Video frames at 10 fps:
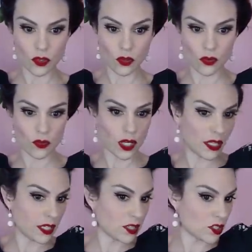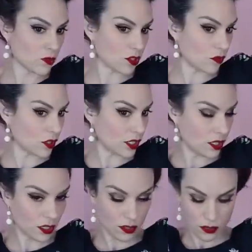Oh, I like this one over
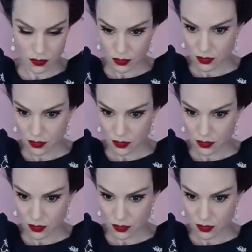here.